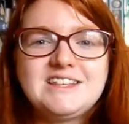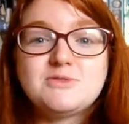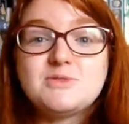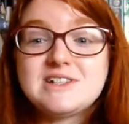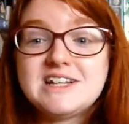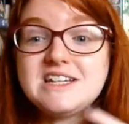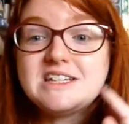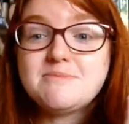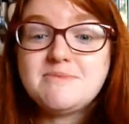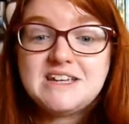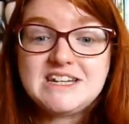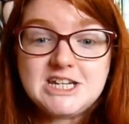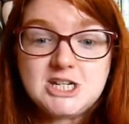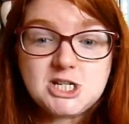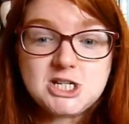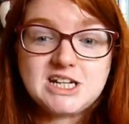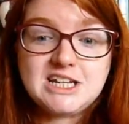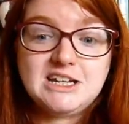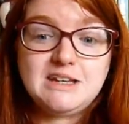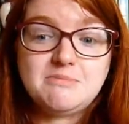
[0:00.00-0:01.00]
This was lent to me
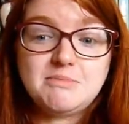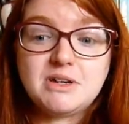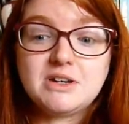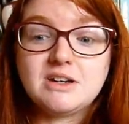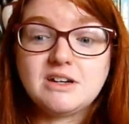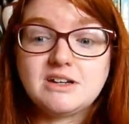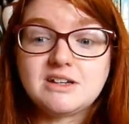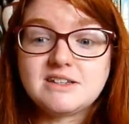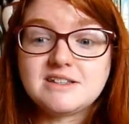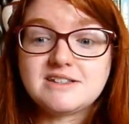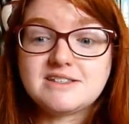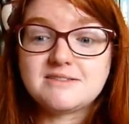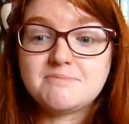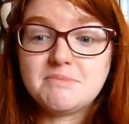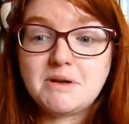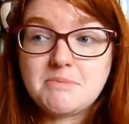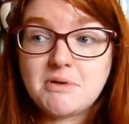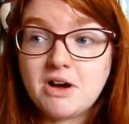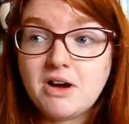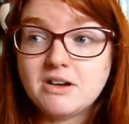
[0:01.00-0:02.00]
initially because
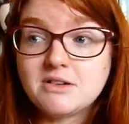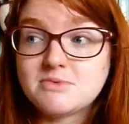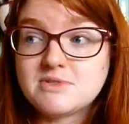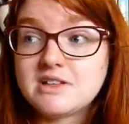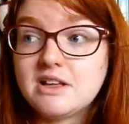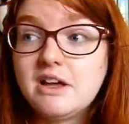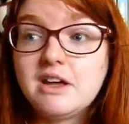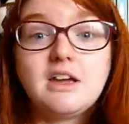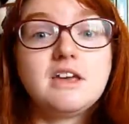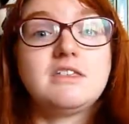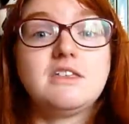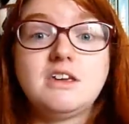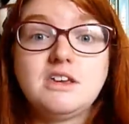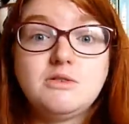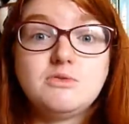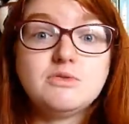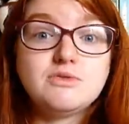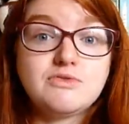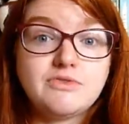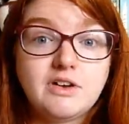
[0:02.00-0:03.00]
my partner was like, I think
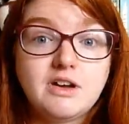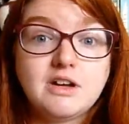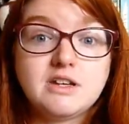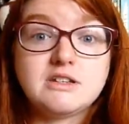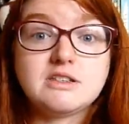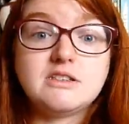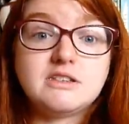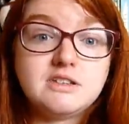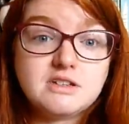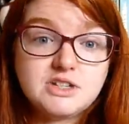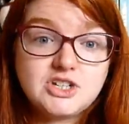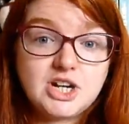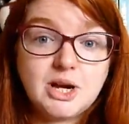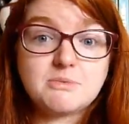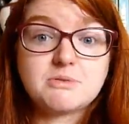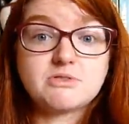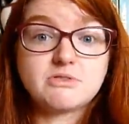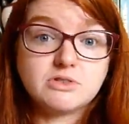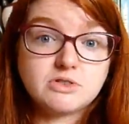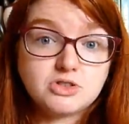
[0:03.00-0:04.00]
you would find the
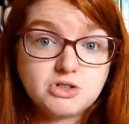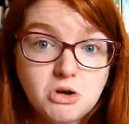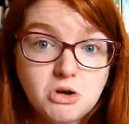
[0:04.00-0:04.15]
chapter on